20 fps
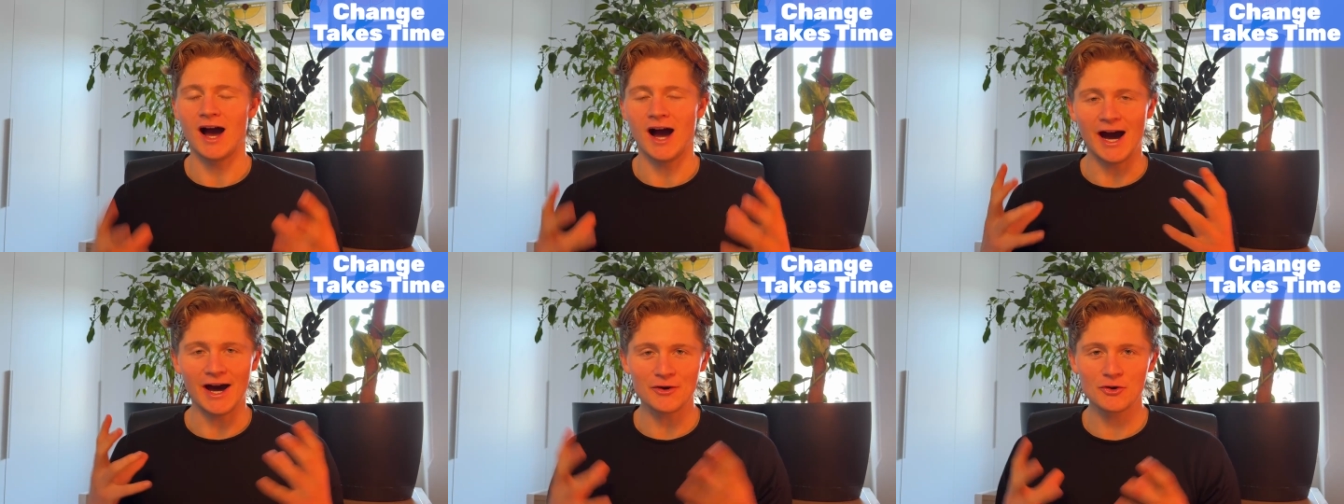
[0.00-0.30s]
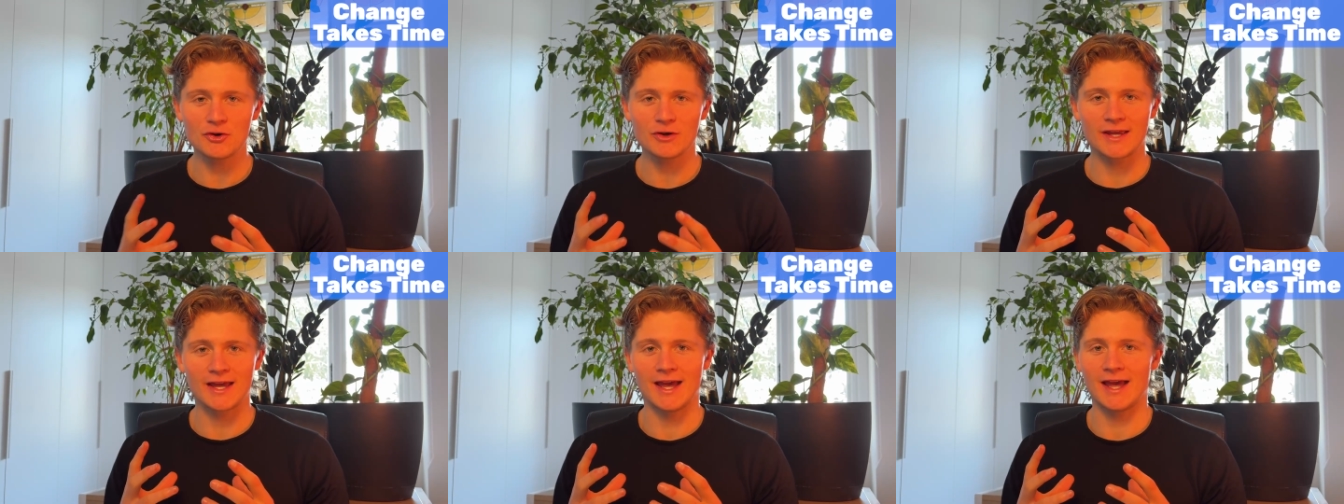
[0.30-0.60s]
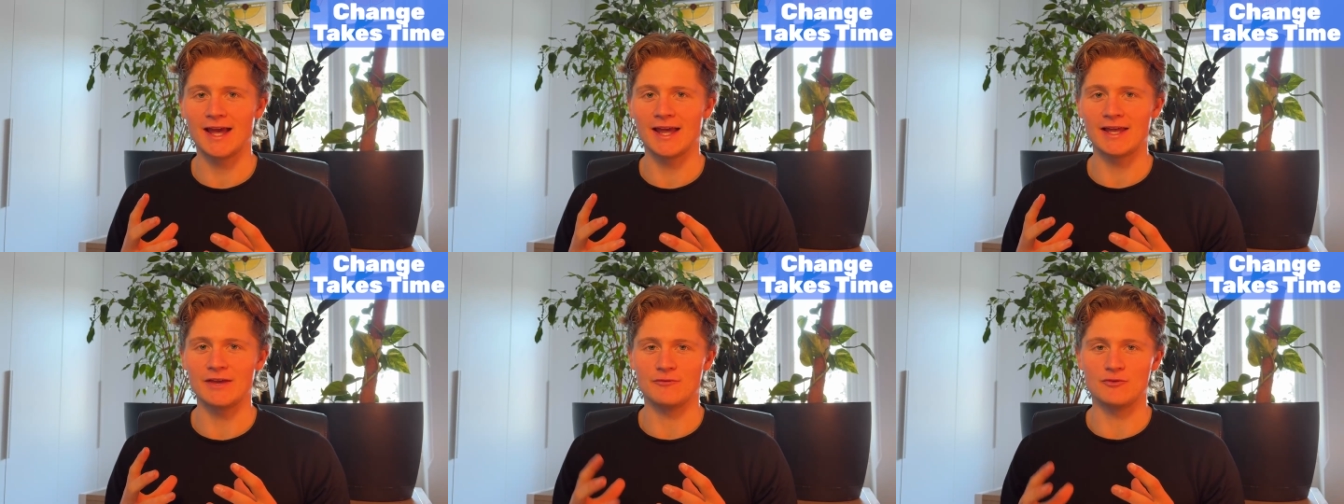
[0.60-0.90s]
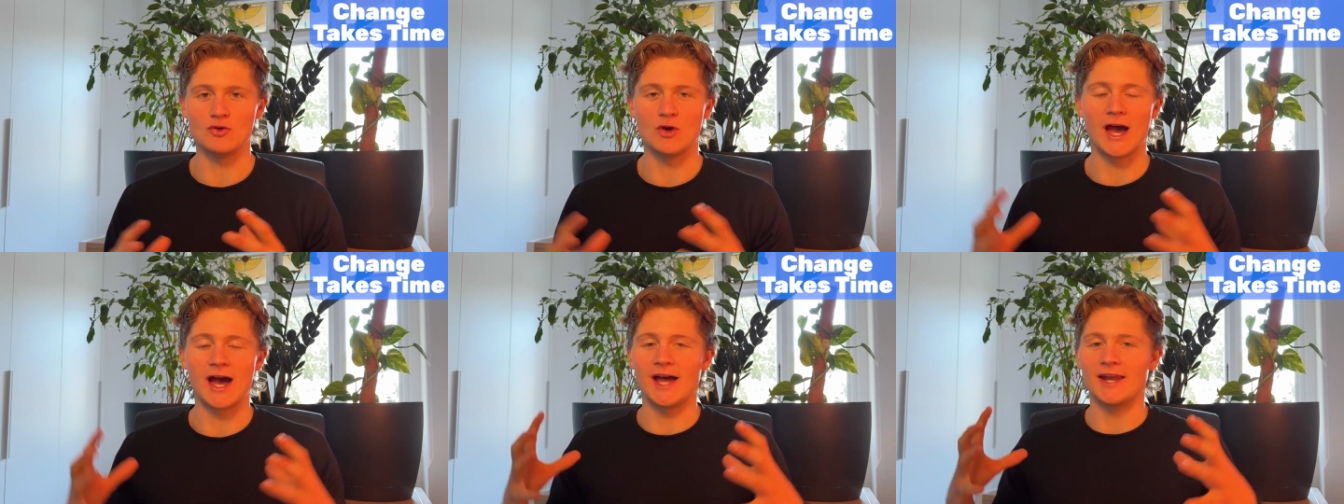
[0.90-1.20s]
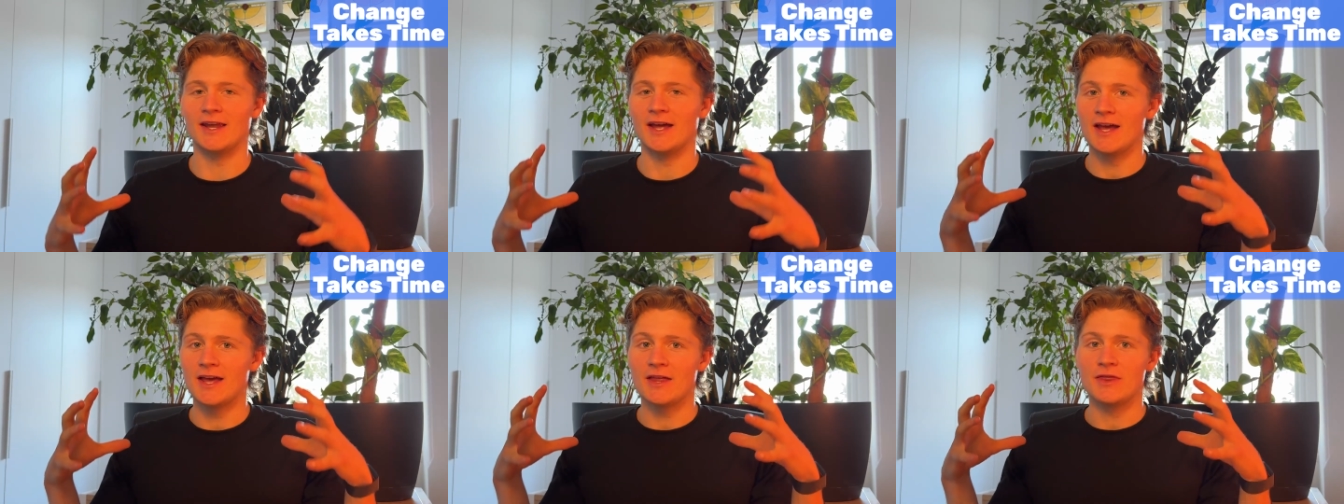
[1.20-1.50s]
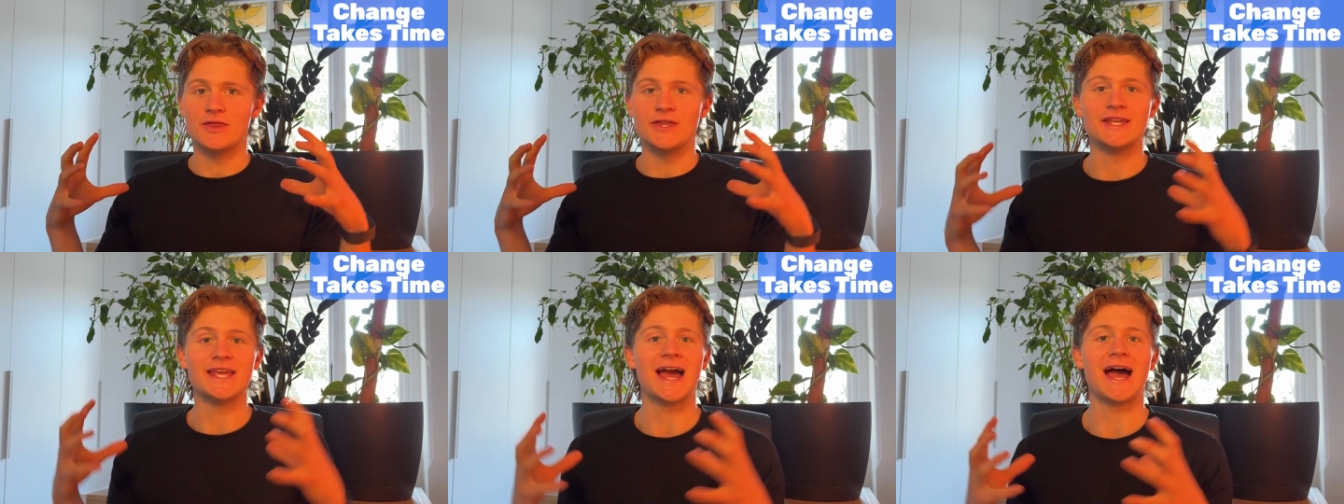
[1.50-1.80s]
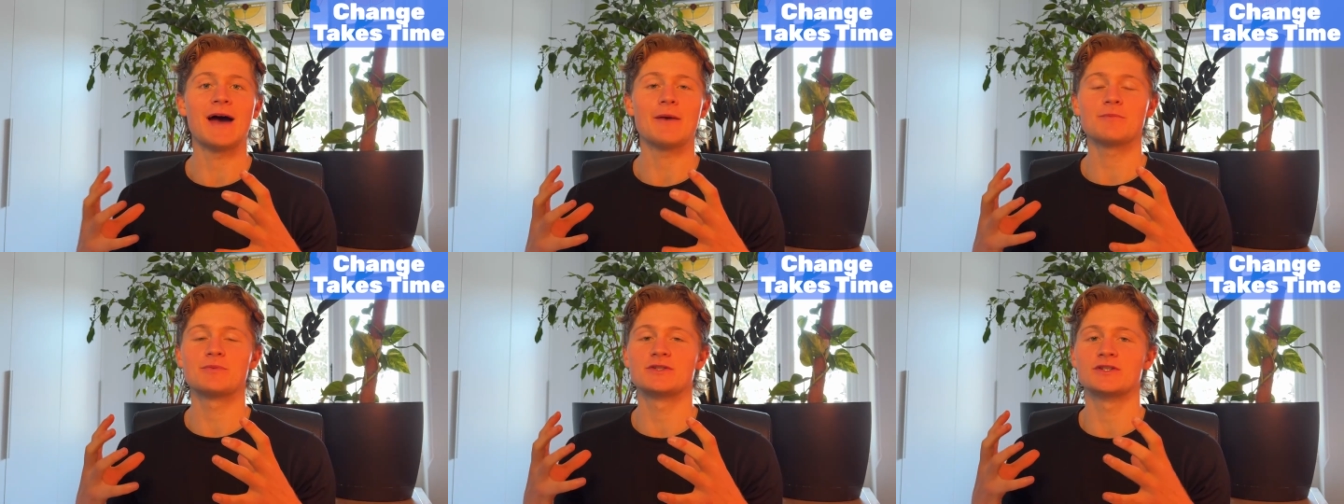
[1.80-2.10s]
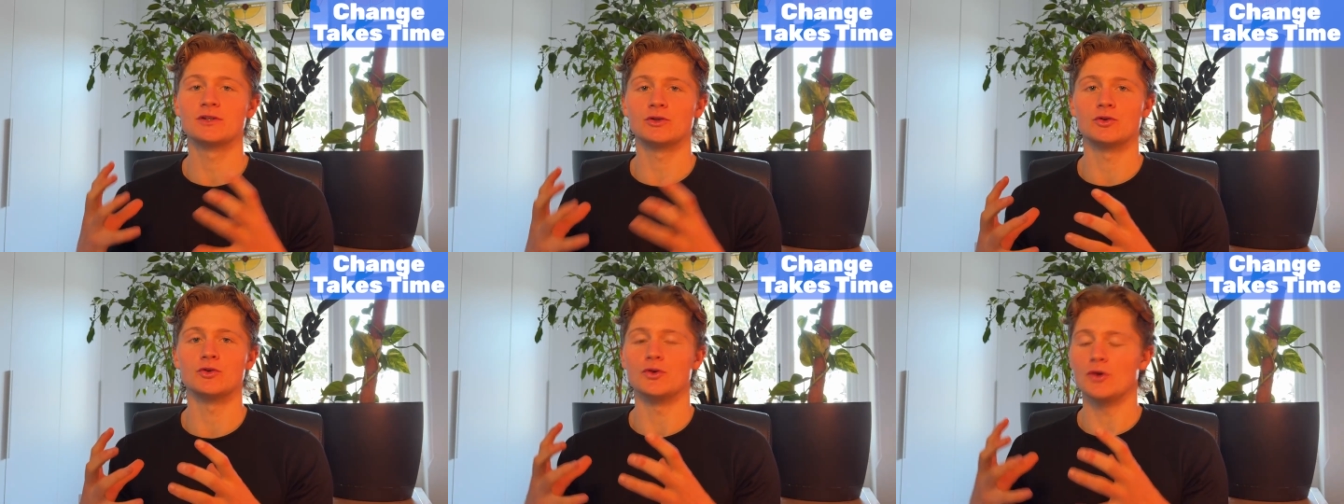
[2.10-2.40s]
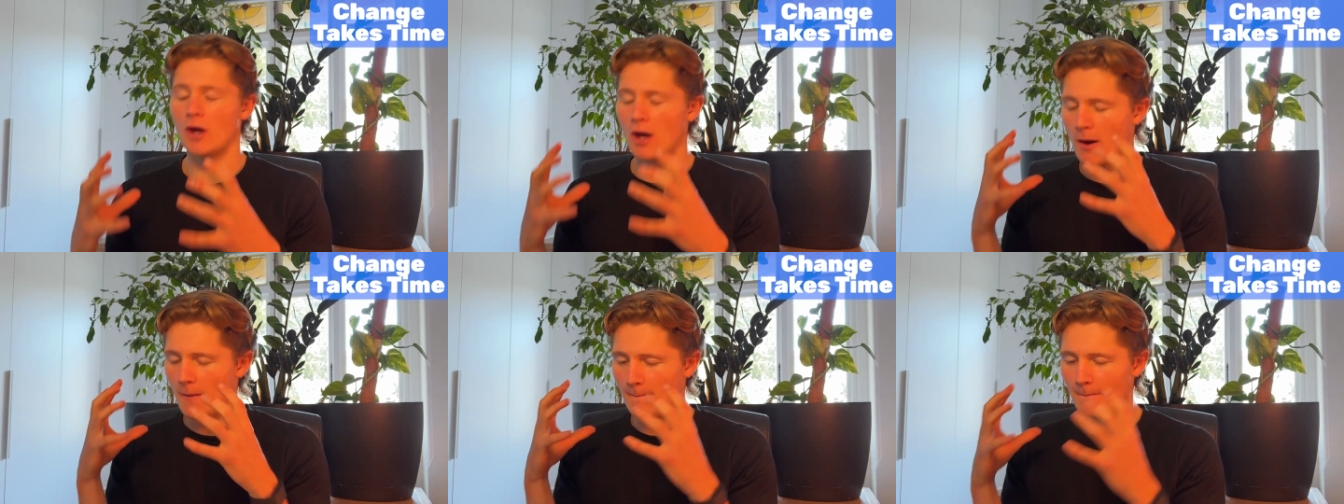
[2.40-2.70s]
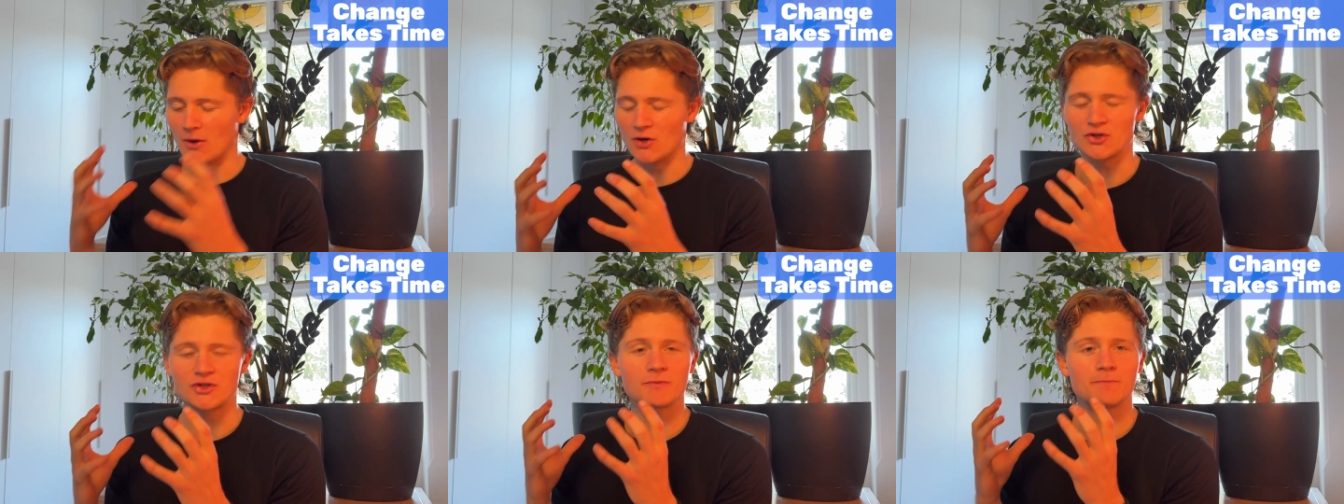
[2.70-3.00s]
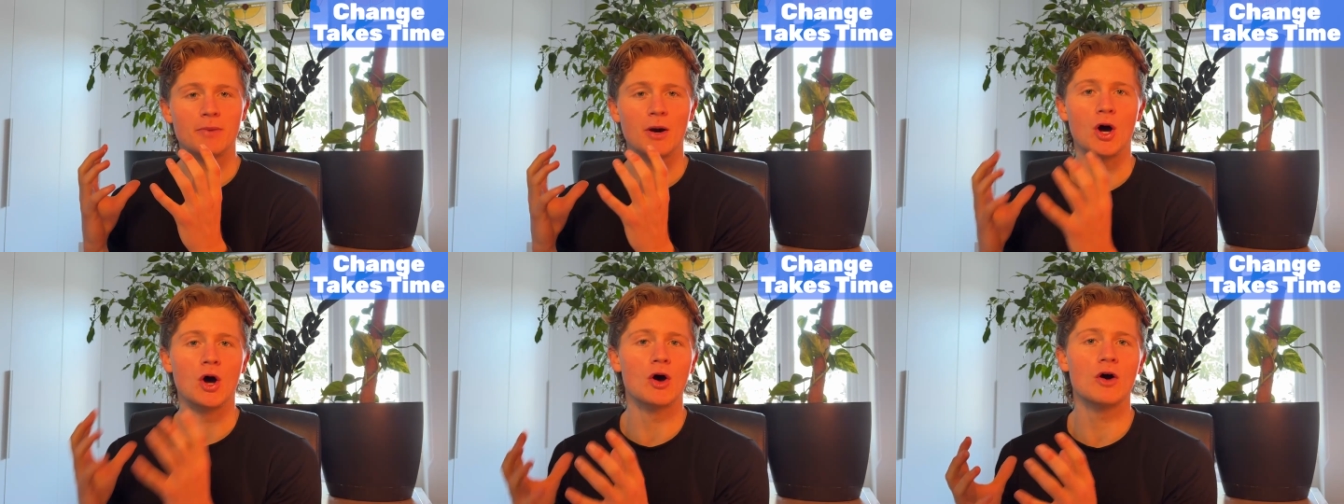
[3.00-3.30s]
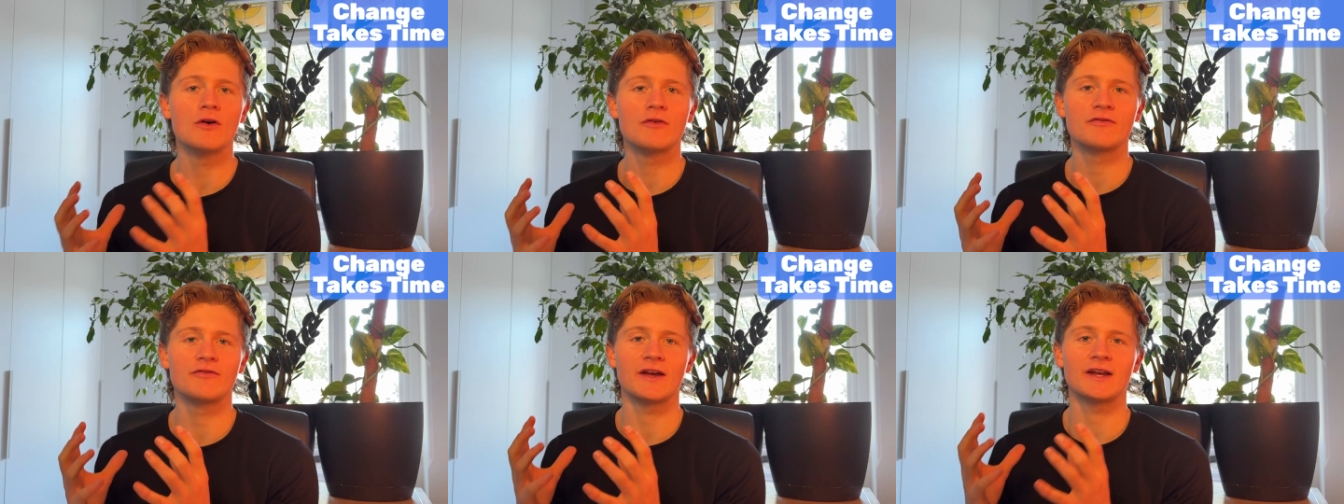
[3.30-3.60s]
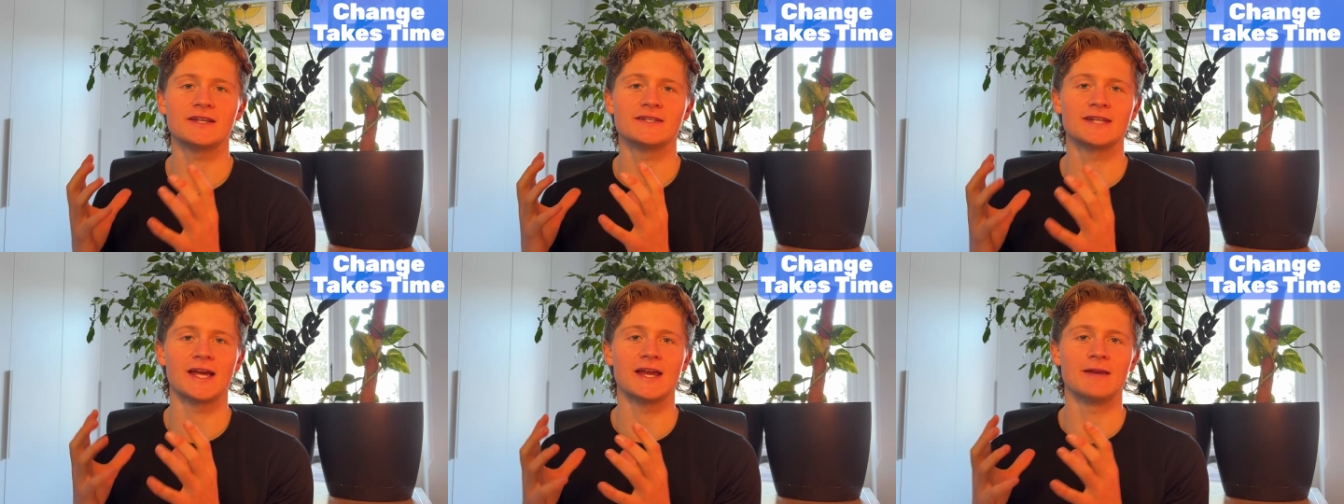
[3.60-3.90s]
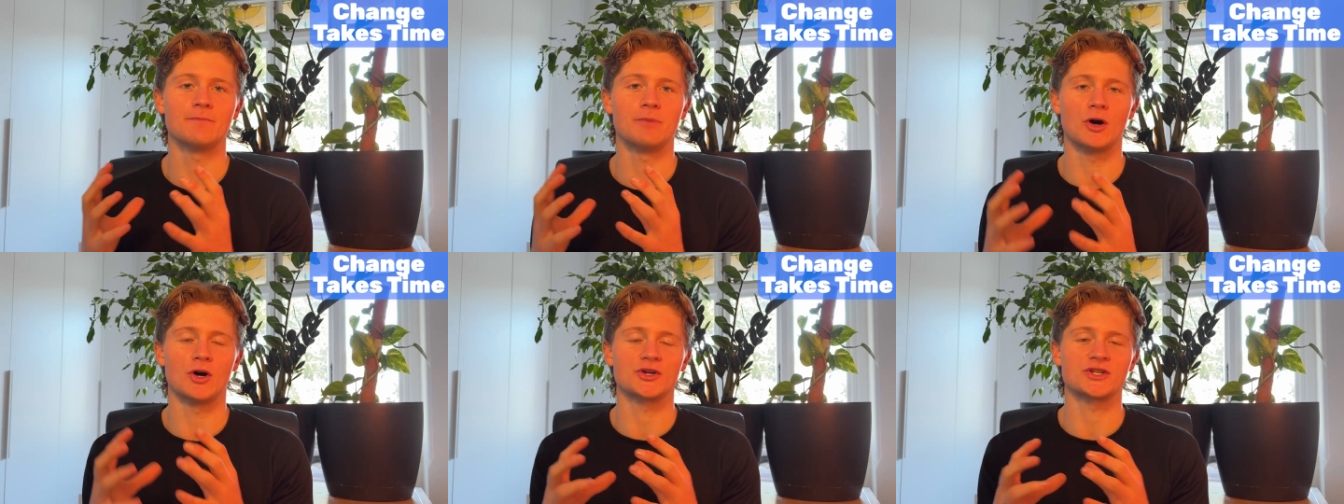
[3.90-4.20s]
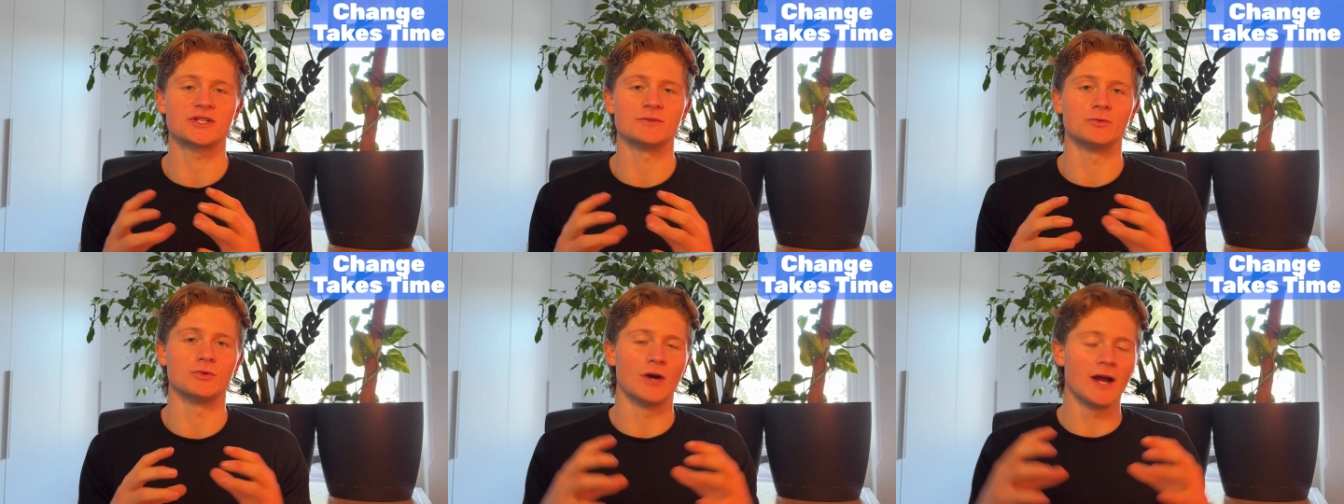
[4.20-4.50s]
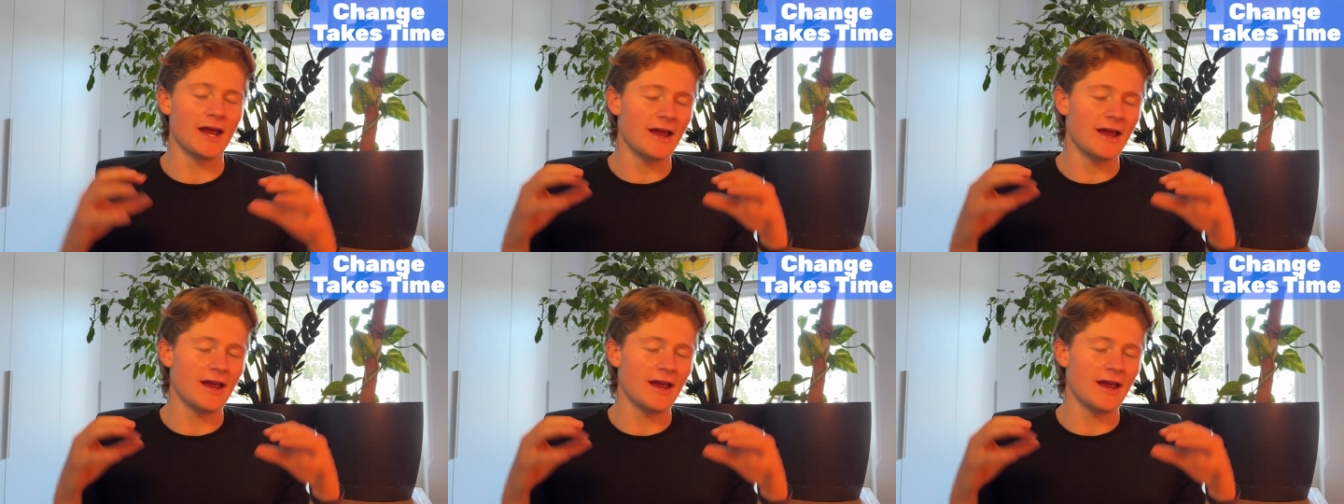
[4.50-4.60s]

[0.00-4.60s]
I don't care if you had the absolute most perfect day possible.